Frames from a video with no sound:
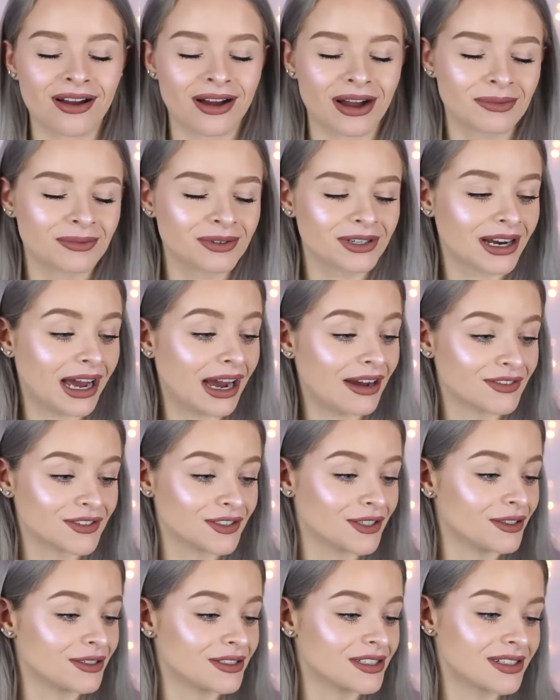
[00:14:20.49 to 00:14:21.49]
I'm gonna have
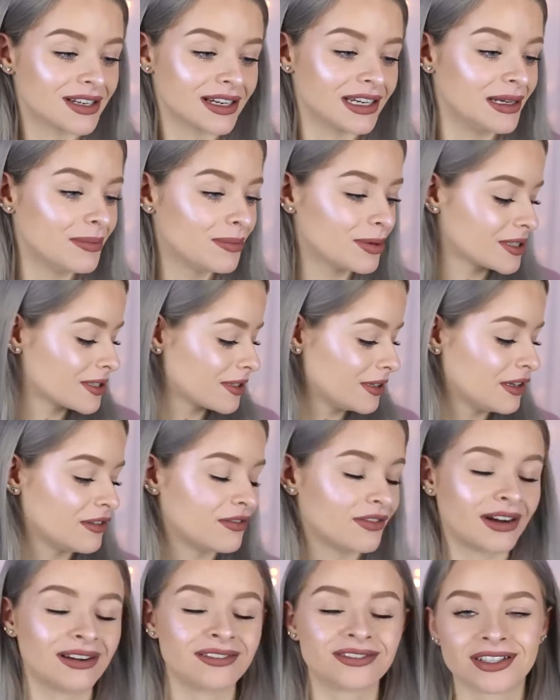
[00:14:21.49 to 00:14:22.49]
to go to sleep. It's only
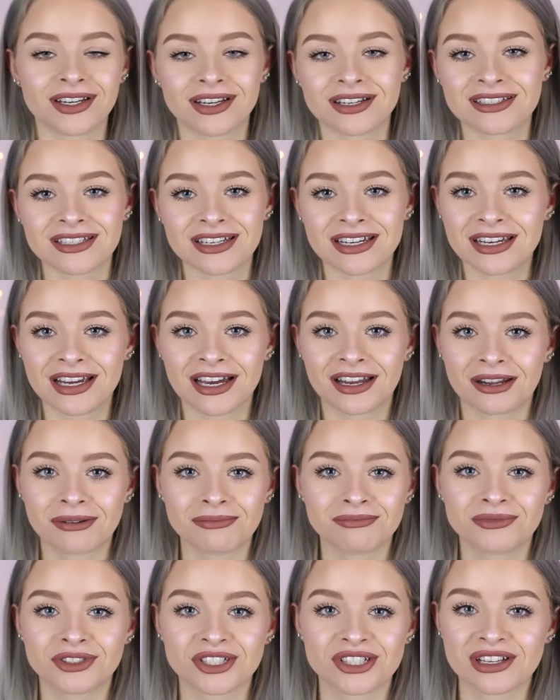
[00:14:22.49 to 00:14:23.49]
5.30 and
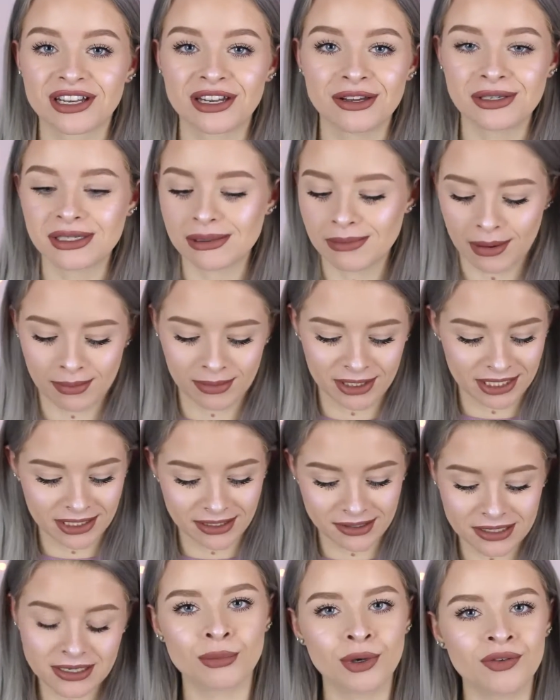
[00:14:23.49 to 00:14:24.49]
I'm just losing my
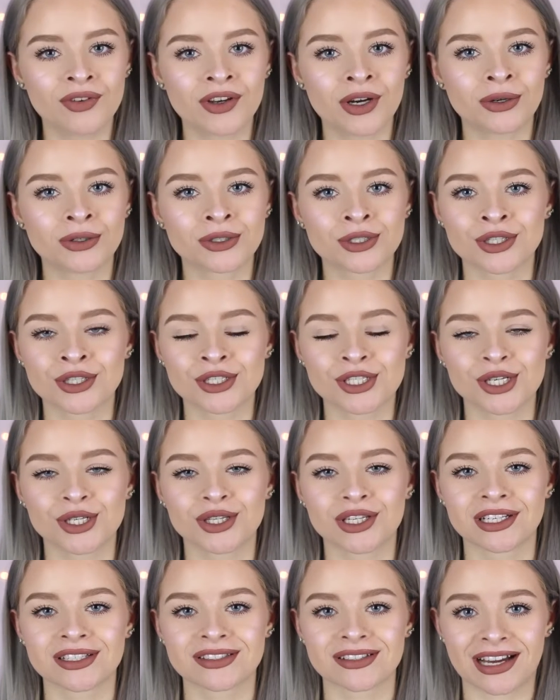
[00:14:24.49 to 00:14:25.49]
mind. Moving on to the
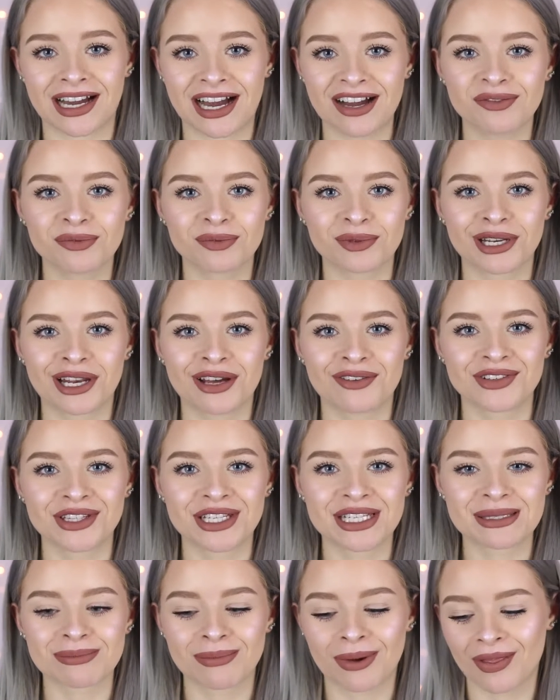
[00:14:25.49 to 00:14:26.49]
two things that I haven't been loving
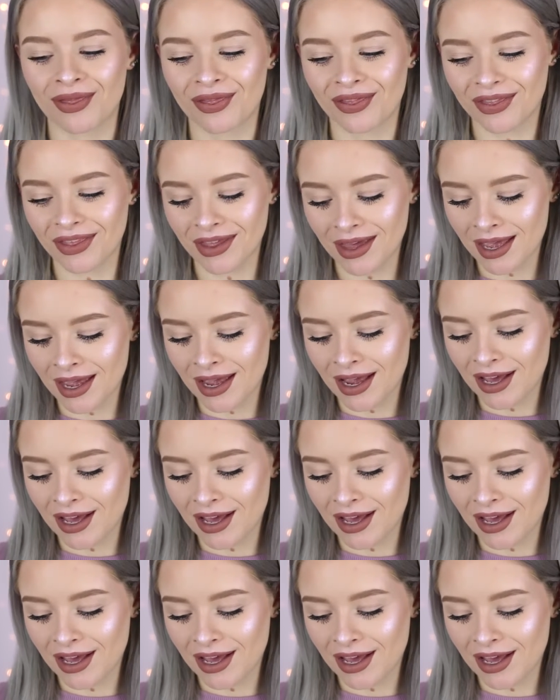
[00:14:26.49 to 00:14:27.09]
this month.